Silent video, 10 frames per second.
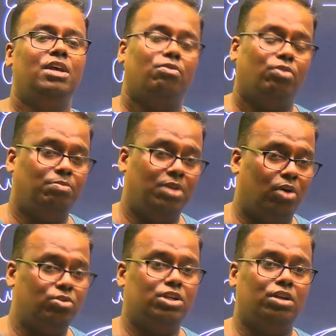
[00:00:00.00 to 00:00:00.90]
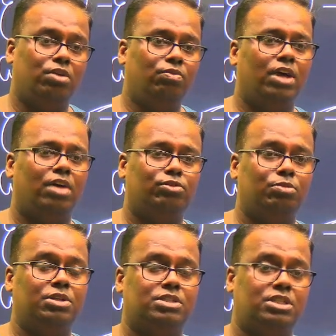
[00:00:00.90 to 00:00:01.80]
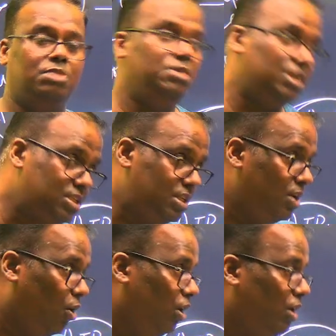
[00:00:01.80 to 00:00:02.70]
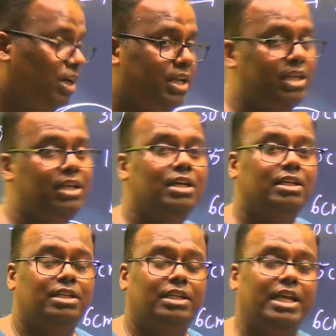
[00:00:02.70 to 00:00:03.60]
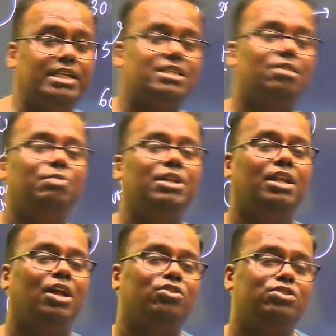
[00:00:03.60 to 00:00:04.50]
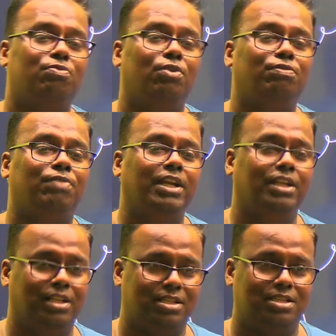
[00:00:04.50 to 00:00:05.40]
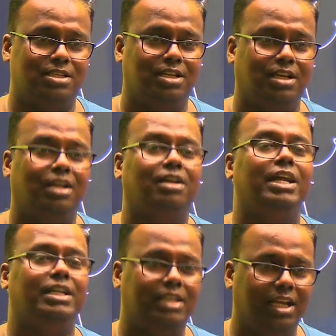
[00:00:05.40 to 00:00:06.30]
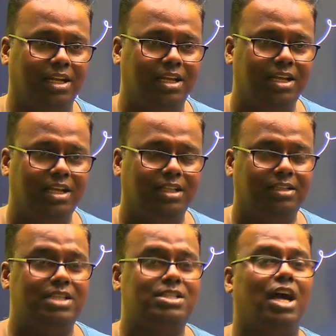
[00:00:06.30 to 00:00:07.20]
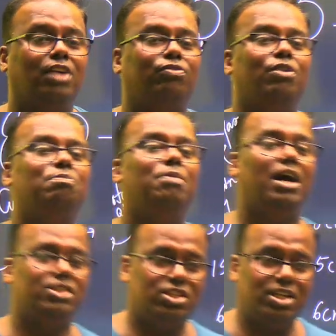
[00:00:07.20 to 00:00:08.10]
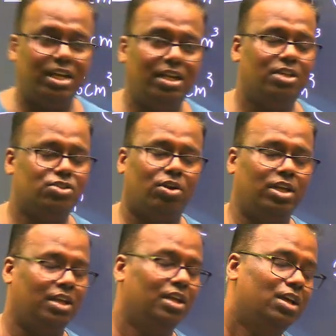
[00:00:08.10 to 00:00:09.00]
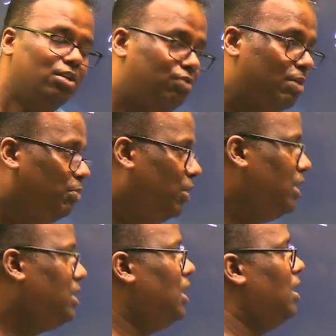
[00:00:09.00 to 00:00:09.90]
From now, children, we have to be CBSE. Already the dates have been announced for finals, grade 10. They start from February 10.